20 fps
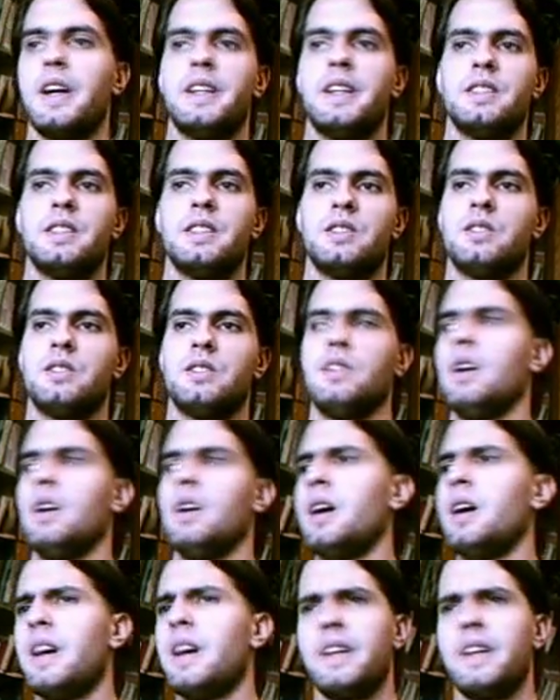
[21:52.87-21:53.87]
and
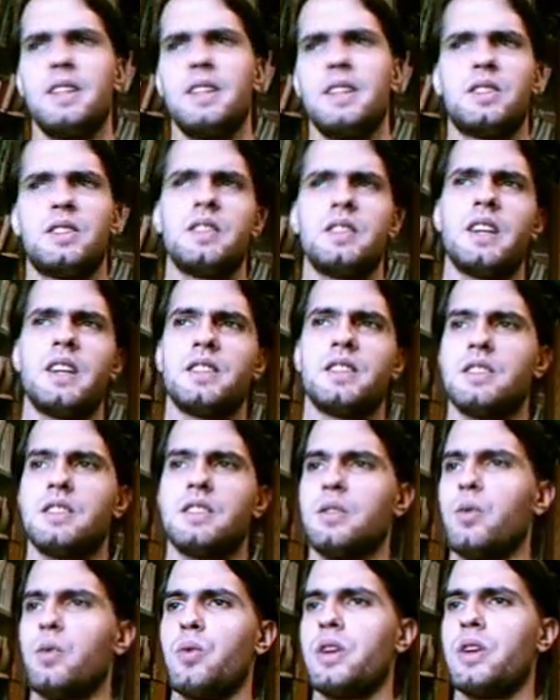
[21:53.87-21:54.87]
it's
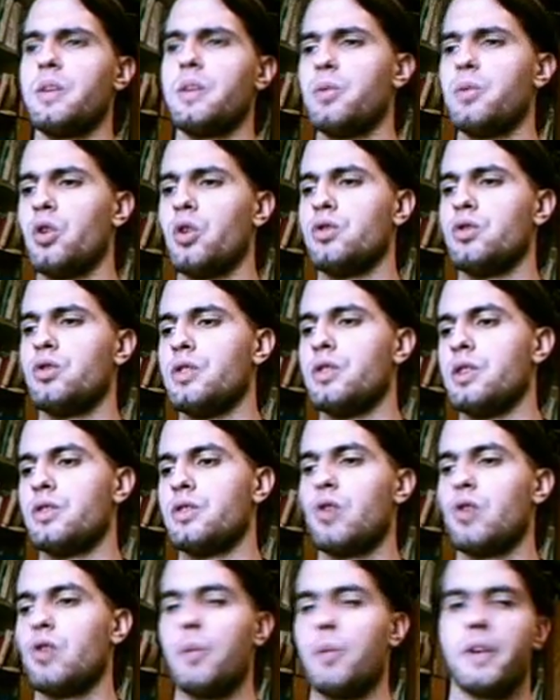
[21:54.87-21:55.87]
another very broad
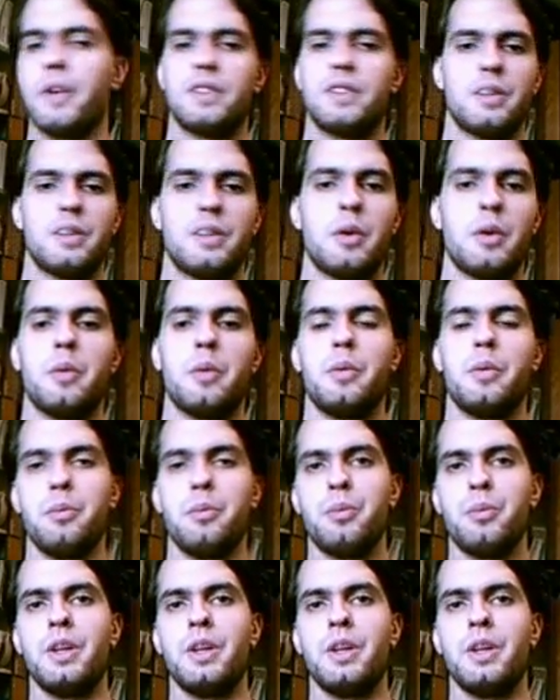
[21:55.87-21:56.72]
topic, the